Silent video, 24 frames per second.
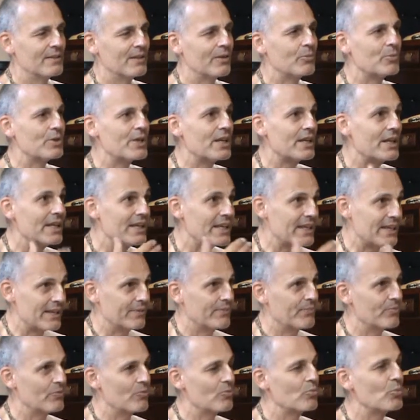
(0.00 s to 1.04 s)
We
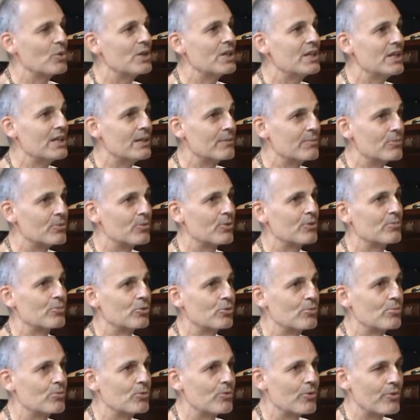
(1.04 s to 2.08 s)
hear more and more
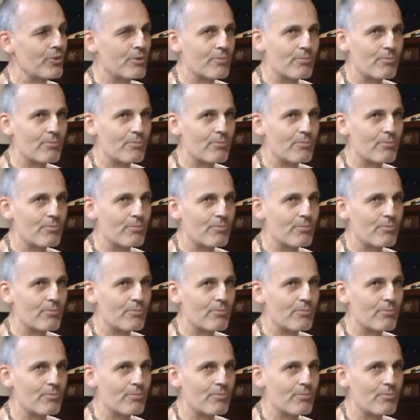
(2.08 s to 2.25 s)
and more.